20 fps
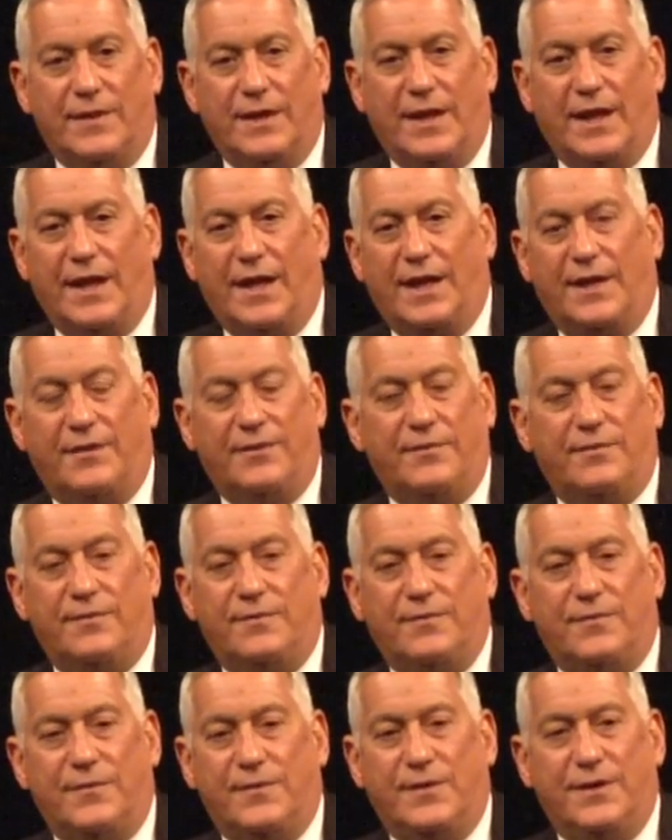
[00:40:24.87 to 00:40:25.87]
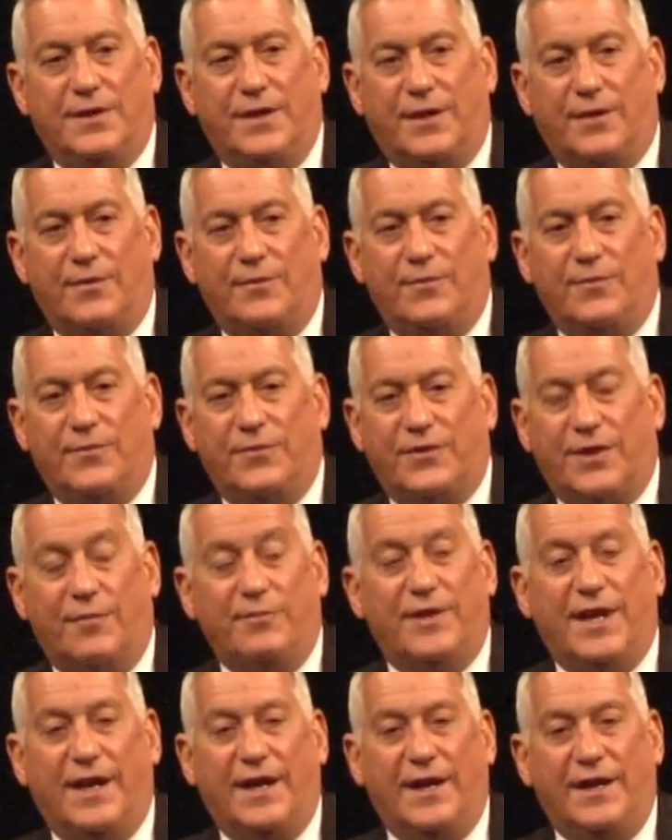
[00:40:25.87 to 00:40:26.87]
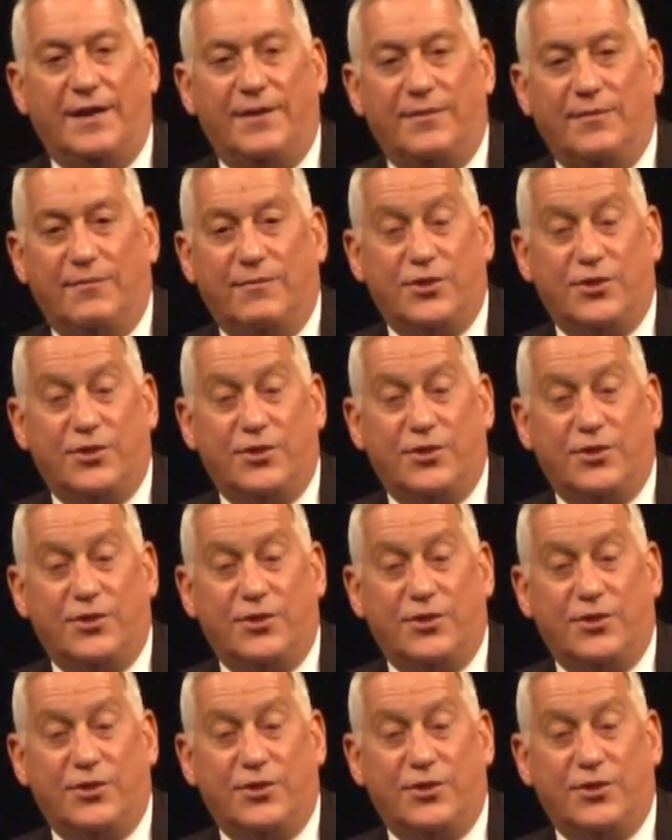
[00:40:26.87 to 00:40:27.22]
and, you know, someday